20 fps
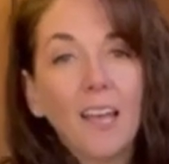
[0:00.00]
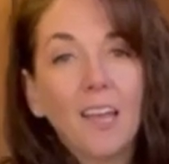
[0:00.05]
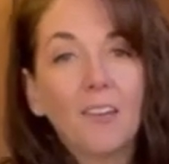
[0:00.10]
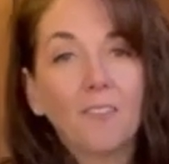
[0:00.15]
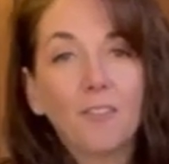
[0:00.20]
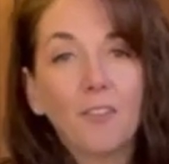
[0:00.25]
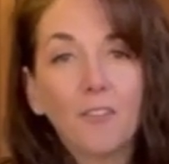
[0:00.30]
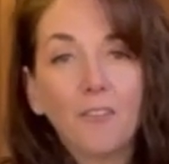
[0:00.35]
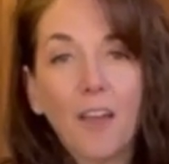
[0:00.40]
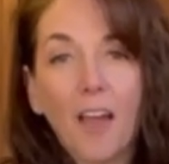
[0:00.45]

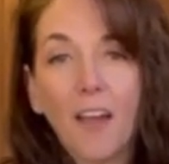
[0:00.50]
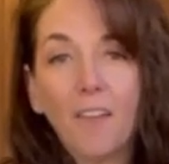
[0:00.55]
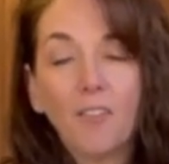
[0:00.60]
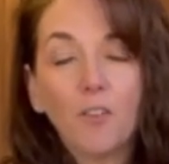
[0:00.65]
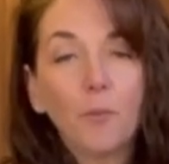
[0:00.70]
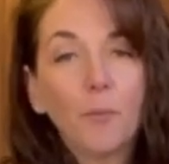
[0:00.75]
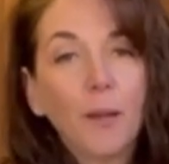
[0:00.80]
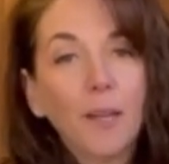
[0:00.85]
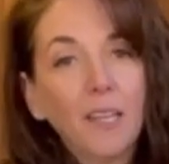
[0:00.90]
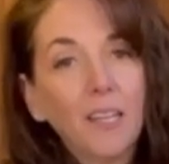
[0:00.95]
if you've
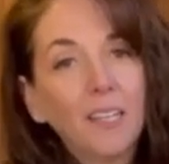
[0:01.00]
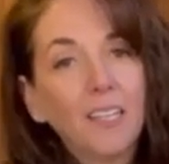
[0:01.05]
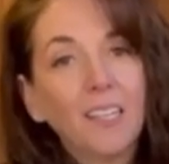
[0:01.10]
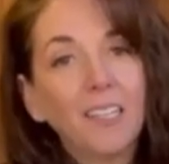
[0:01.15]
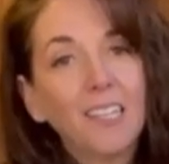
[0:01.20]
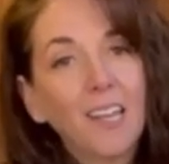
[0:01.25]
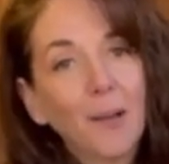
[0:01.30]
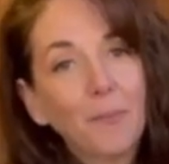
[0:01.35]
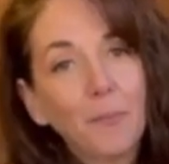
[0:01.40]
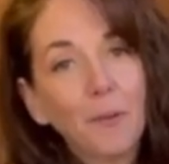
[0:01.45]
ever made any
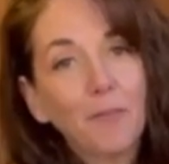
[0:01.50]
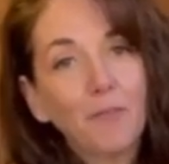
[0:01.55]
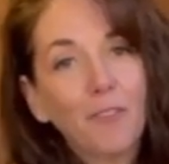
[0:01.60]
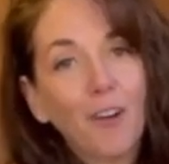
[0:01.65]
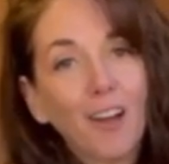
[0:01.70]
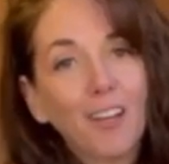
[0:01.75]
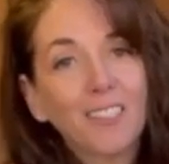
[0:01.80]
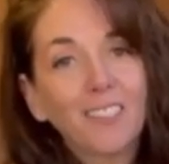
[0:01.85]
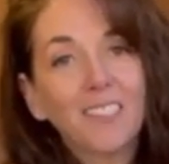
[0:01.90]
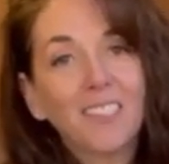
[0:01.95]
type of
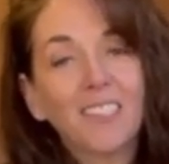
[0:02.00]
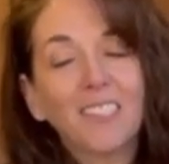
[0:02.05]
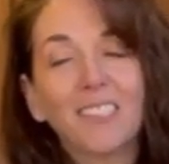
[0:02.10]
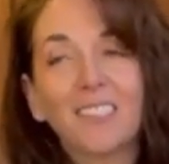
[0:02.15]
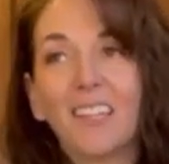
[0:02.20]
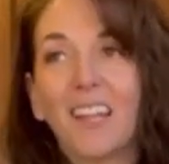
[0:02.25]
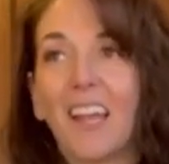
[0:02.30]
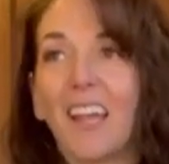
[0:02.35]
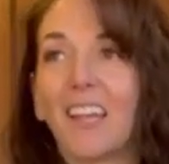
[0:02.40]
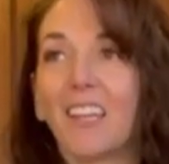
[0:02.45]

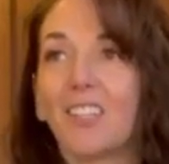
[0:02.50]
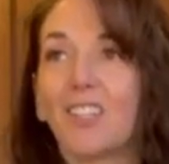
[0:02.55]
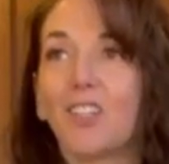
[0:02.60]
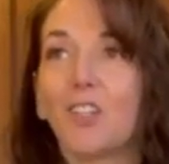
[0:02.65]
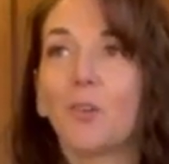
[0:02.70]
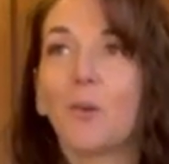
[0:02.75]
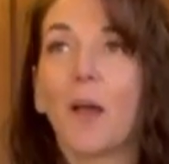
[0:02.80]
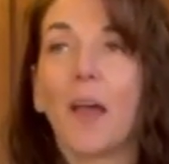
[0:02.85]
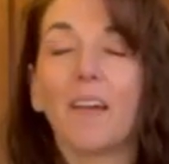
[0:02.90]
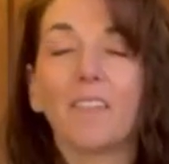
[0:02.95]
frosting and
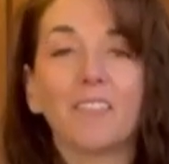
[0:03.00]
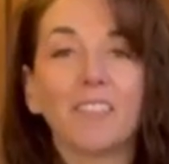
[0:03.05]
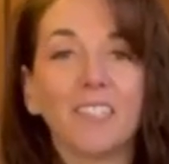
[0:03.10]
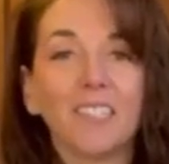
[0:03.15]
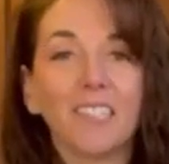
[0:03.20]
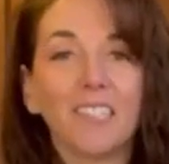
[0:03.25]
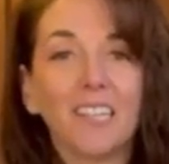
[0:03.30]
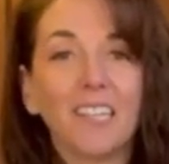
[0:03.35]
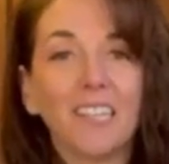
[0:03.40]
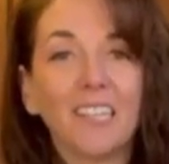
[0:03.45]
you have
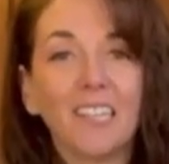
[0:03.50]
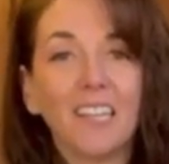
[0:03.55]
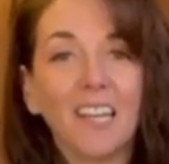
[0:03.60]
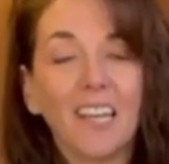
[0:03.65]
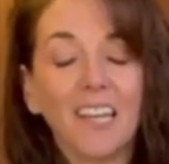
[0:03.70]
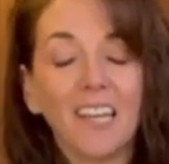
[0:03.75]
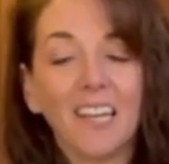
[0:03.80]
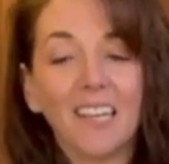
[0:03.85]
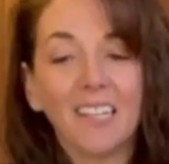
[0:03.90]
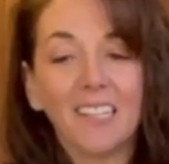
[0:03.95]
seen
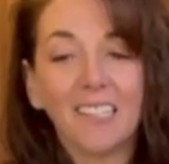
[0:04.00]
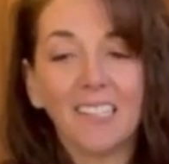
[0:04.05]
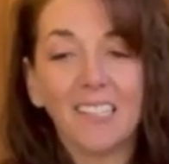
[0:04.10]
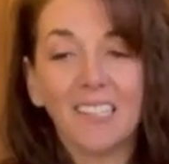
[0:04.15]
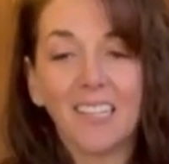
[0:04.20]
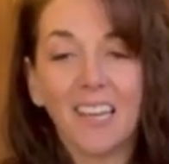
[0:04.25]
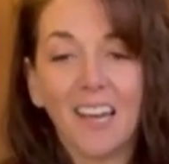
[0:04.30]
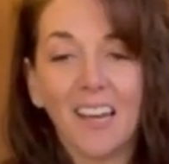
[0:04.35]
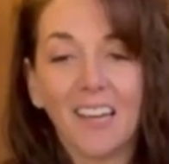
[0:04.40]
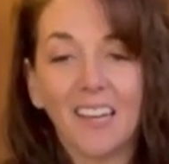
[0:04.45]
it
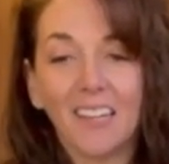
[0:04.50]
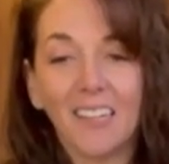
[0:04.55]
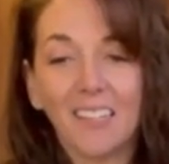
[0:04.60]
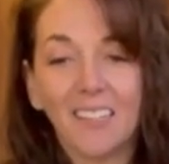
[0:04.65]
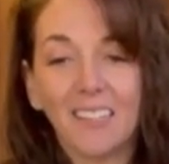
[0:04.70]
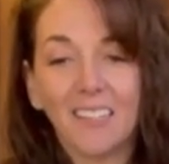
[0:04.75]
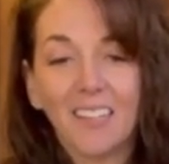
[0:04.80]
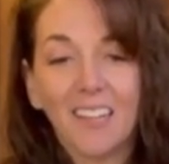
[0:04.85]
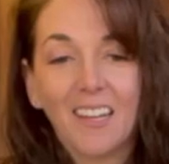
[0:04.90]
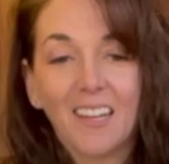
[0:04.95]
uh,
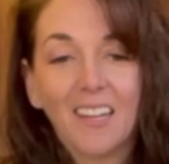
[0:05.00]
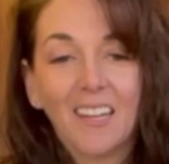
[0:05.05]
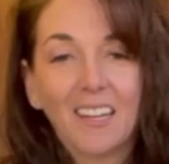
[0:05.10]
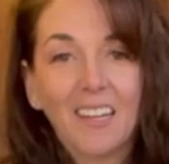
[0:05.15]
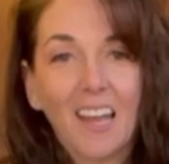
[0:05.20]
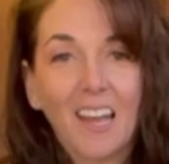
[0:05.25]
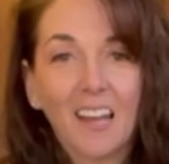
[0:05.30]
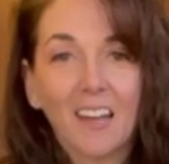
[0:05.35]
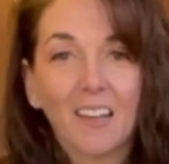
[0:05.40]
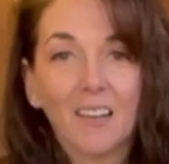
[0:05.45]

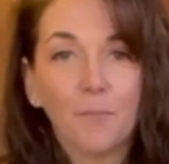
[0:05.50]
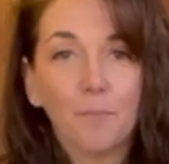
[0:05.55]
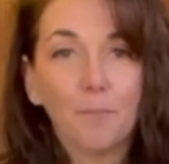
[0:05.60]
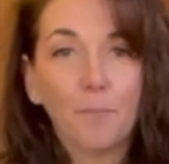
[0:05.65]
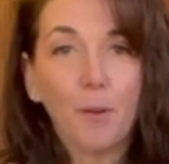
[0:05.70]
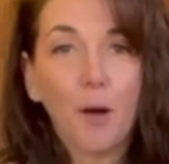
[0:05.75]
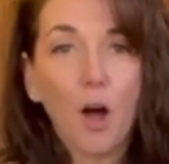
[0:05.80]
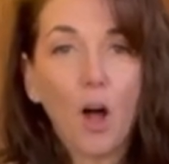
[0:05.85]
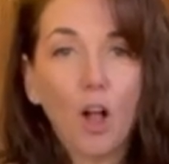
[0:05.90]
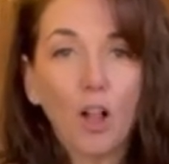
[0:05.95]
kind of
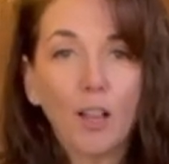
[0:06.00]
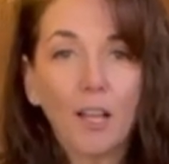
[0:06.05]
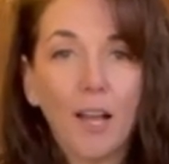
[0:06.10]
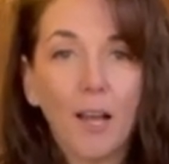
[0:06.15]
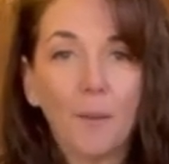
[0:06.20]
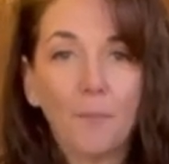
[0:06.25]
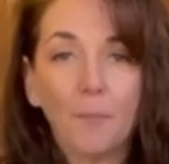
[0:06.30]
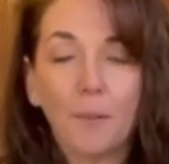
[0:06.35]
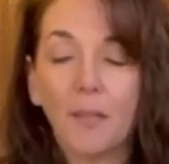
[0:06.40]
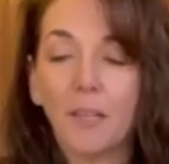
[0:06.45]
ball
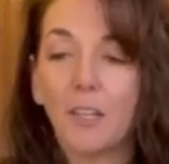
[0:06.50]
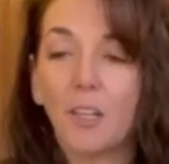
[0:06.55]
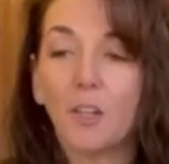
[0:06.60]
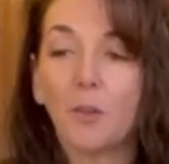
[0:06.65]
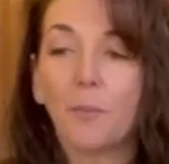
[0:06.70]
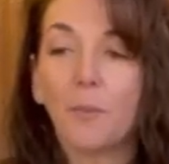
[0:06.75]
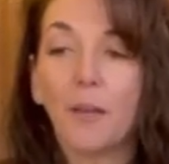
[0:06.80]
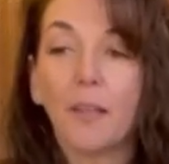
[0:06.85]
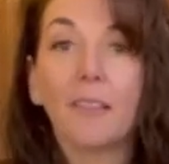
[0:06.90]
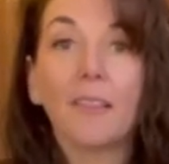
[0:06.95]
up a little
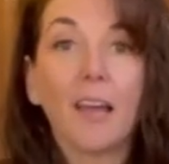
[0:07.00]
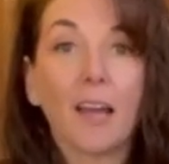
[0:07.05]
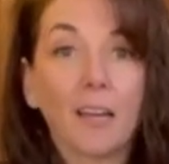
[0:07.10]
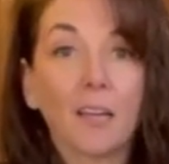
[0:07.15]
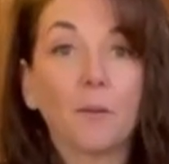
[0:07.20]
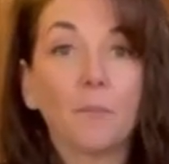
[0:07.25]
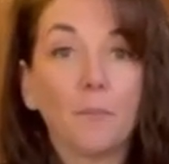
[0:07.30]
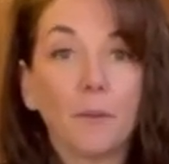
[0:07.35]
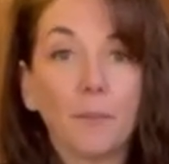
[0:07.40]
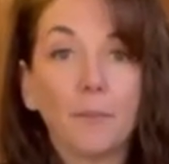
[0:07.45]
bit, that
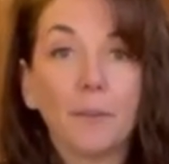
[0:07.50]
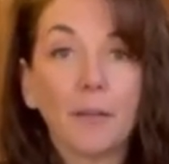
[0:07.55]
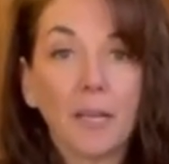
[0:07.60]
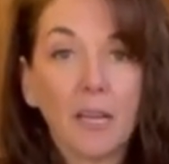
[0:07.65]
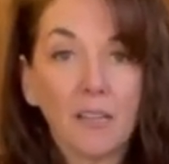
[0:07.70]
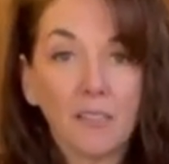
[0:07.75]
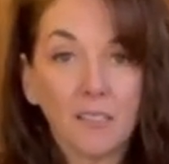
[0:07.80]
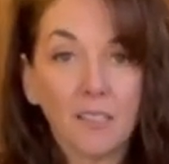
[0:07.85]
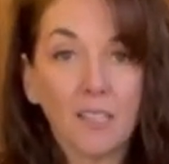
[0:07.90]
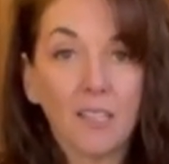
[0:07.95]
could be
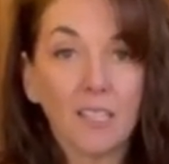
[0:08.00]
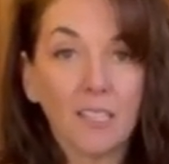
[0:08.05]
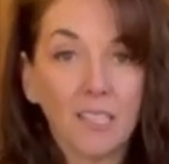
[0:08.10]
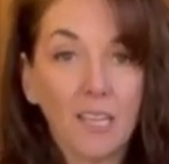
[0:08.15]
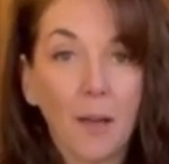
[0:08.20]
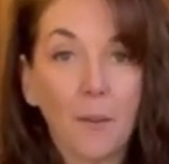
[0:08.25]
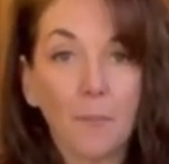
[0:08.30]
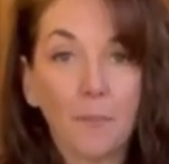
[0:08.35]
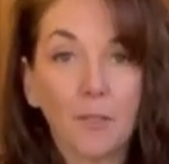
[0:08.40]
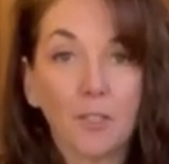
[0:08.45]
because of the
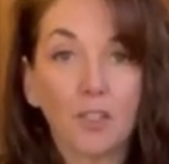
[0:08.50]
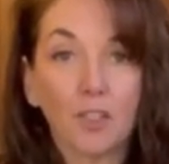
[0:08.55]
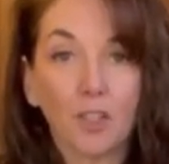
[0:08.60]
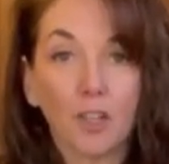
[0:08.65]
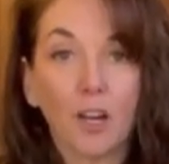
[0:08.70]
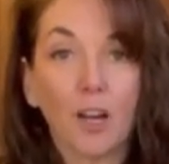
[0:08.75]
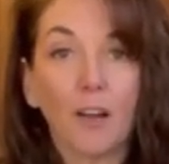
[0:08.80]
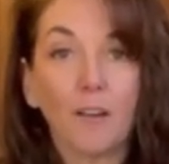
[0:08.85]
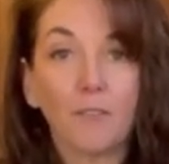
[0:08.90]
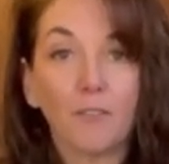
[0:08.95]

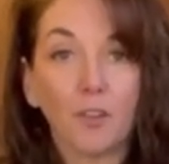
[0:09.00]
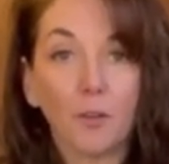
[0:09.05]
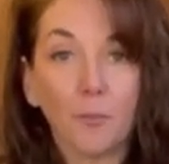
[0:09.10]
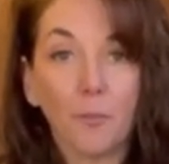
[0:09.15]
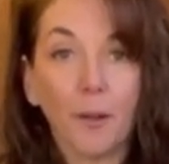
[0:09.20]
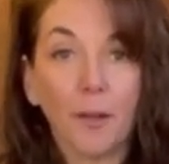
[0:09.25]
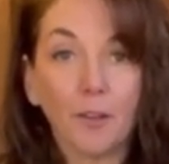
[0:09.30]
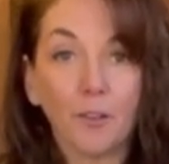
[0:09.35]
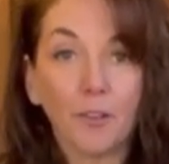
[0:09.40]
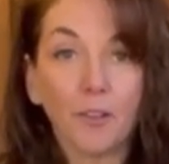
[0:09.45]
temperature of your
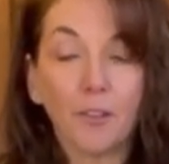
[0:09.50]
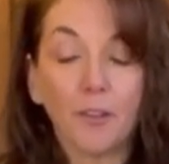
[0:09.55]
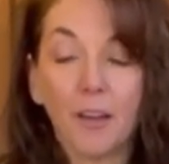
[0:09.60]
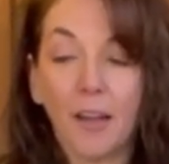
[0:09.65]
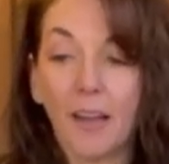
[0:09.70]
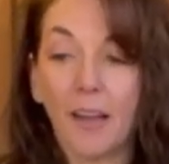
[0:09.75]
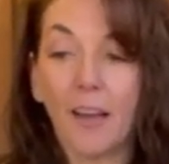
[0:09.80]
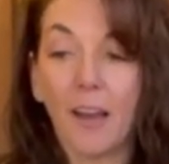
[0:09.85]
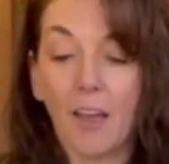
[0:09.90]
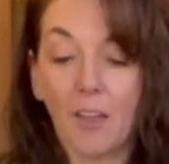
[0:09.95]
butter
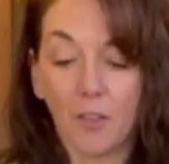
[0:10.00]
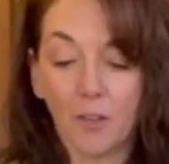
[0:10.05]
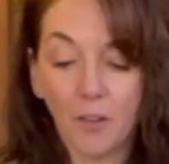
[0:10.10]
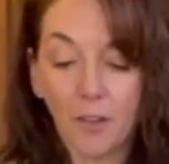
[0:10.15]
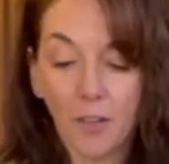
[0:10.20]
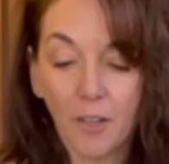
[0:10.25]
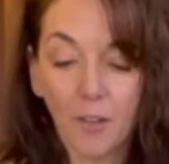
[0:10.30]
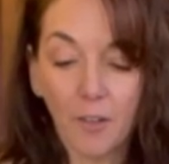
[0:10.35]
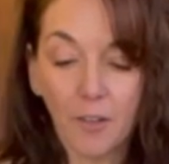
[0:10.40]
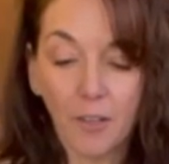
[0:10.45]
and other
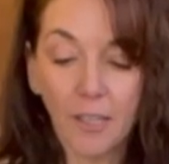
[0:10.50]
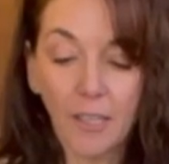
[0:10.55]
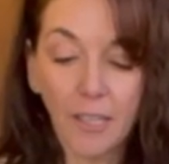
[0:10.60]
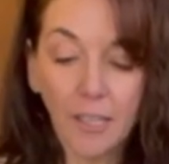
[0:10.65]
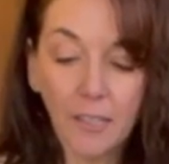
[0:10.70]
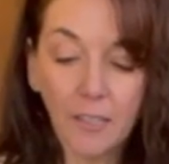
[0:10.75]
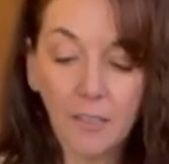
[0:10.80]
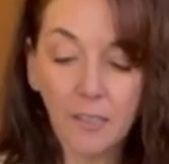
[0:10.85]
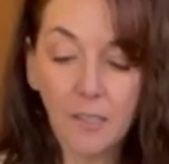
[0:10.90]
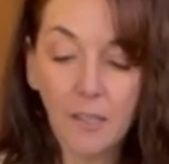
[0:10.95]

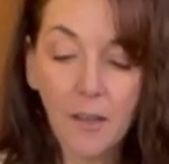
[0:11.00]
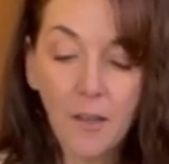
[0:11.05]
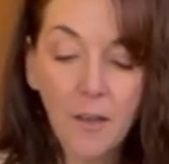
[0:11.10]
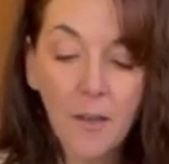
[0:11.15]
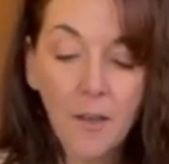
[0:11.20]
ingredients.